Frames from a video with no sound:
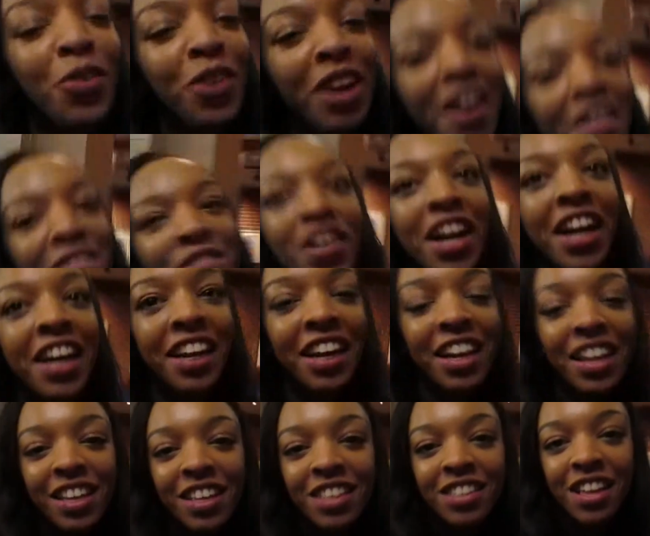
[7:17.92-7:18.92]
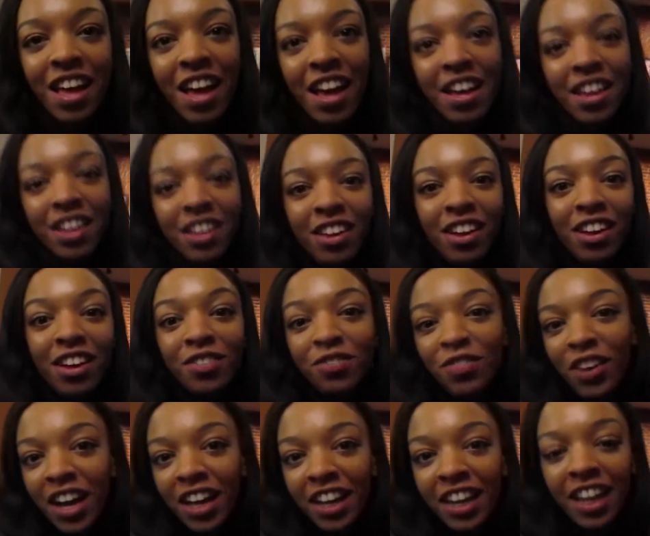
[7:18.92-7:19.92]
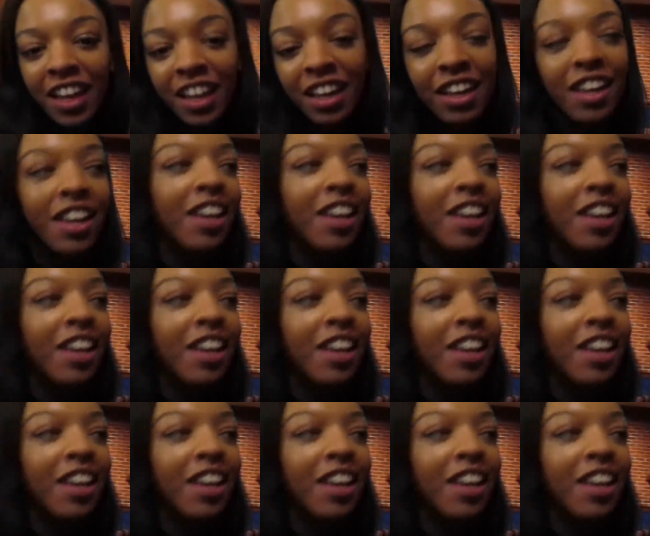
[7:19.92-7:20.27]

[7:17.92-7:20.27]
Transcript: we're at Fridays at on Friday